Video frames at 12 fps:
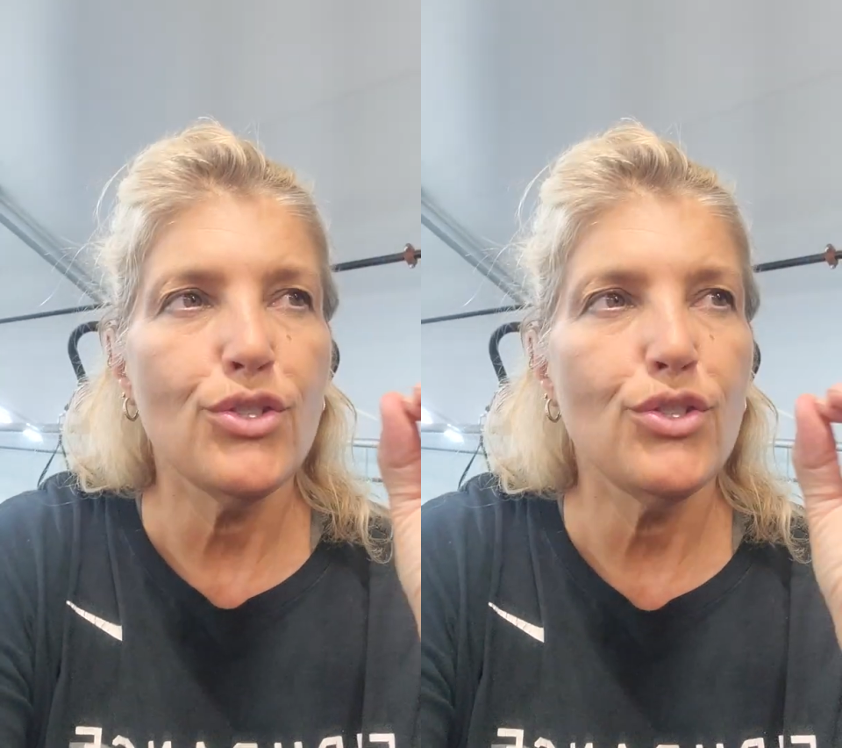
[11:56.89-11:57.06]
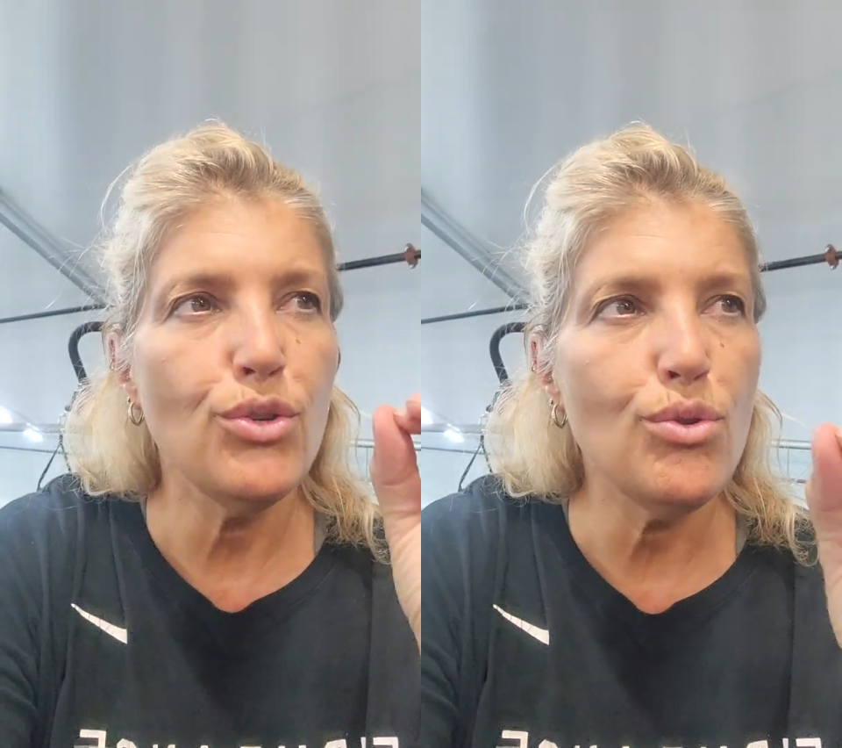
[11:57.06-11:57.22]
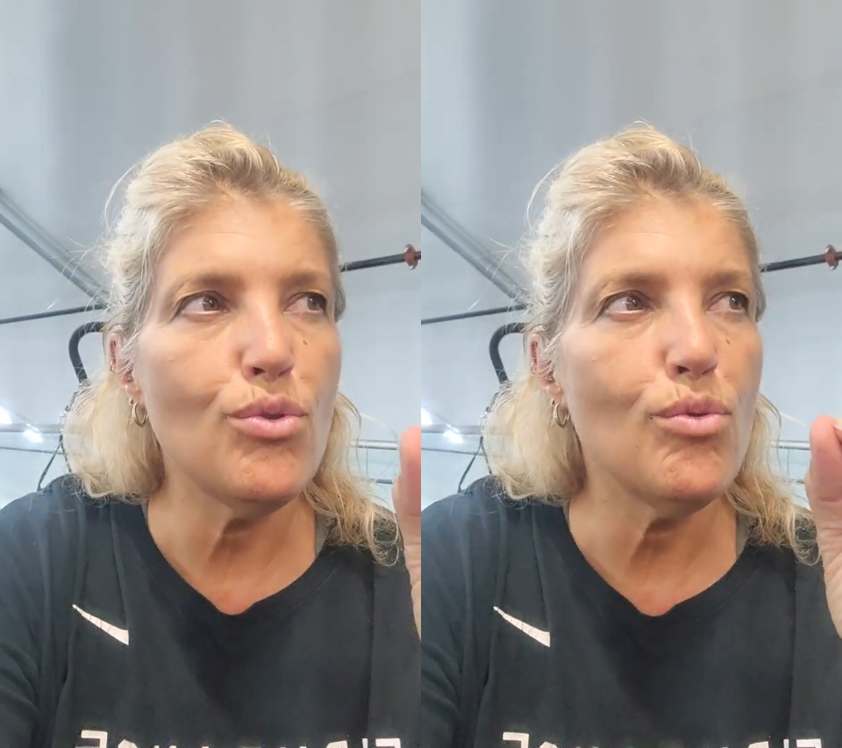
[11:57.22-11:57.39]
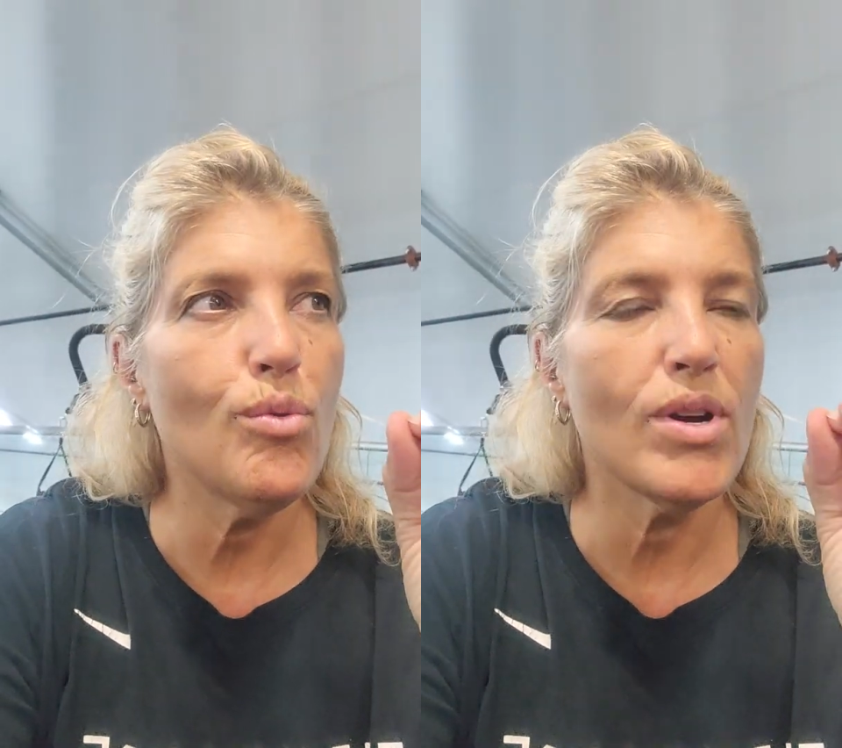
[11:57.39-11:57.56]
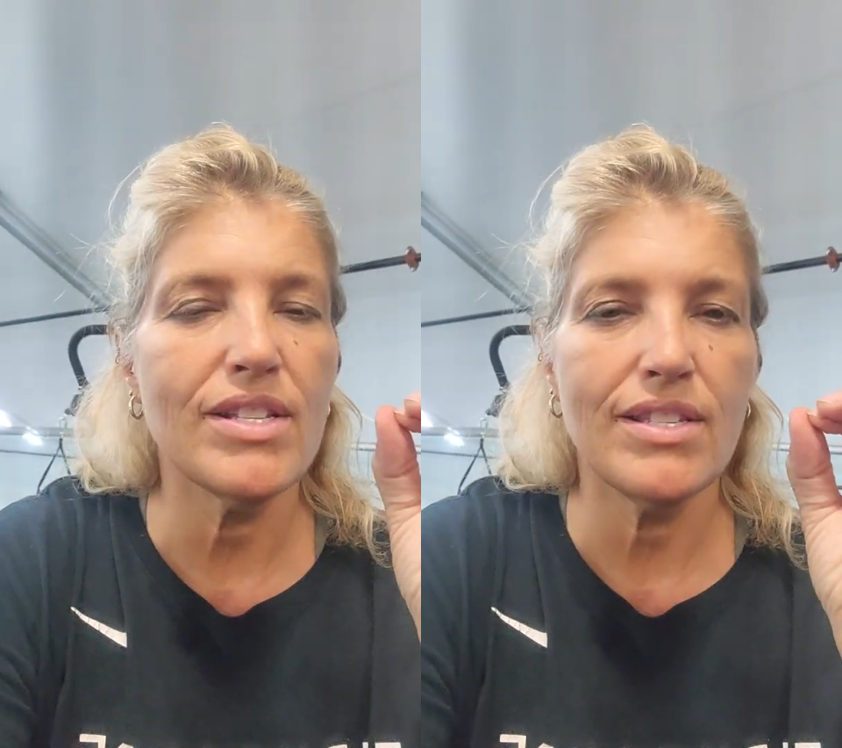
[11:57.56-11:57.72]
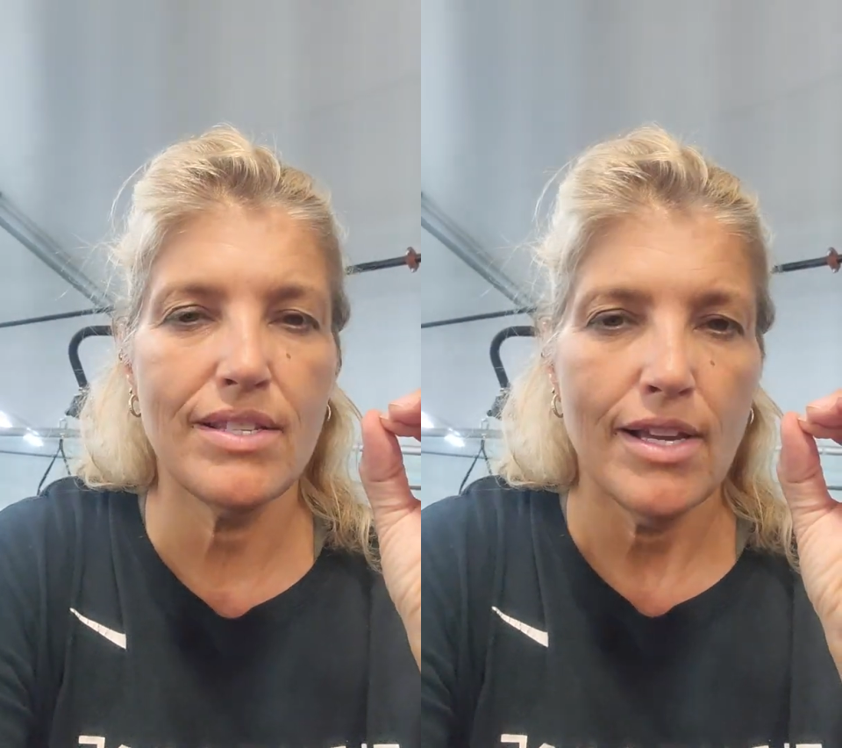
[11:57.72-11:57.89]
Do
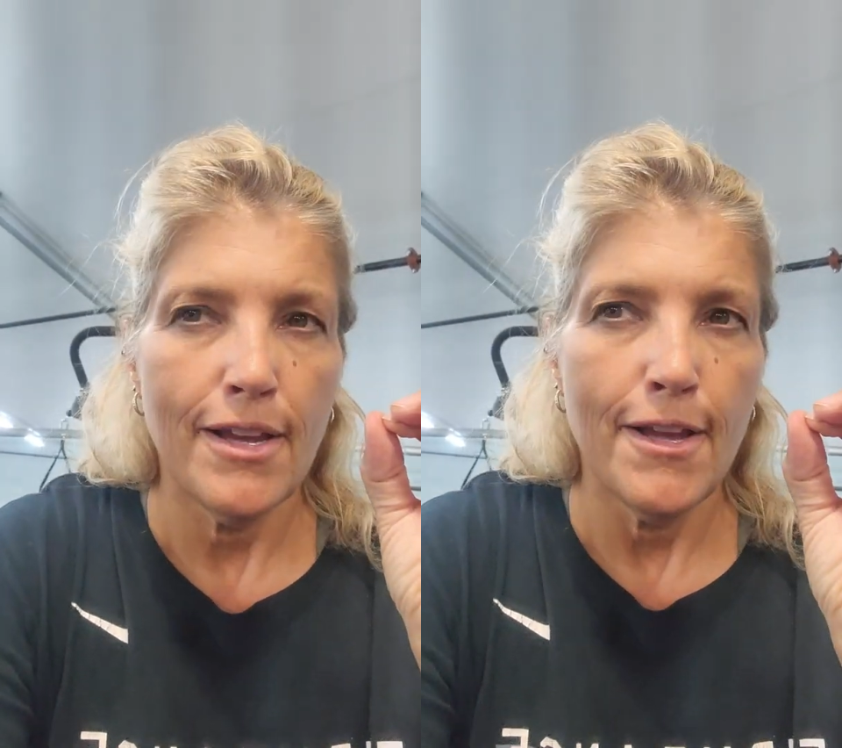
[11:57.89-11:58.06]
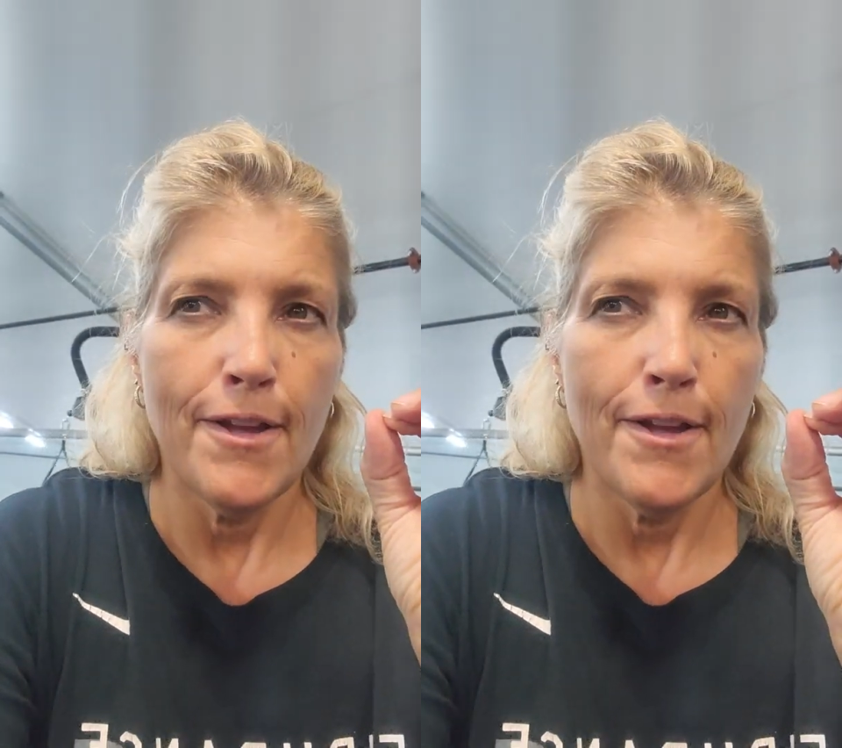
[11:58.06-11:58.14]
what